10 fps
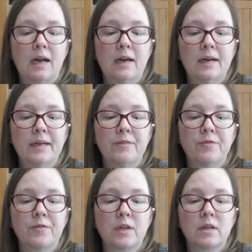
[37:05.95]
I've
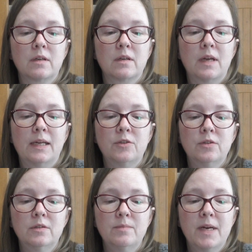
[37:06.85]

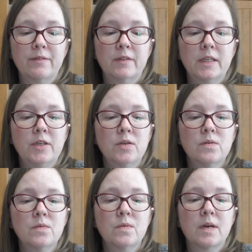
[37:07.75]
entered my
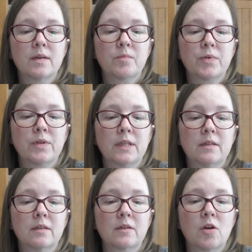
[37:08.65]
video. I put
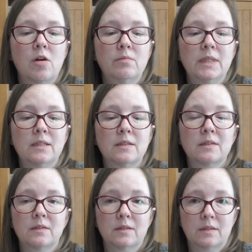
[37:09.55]
in the
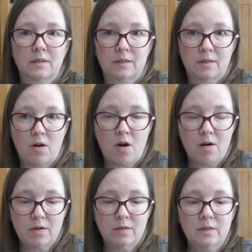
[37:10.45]
comment
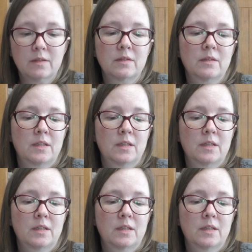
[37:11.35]
heart,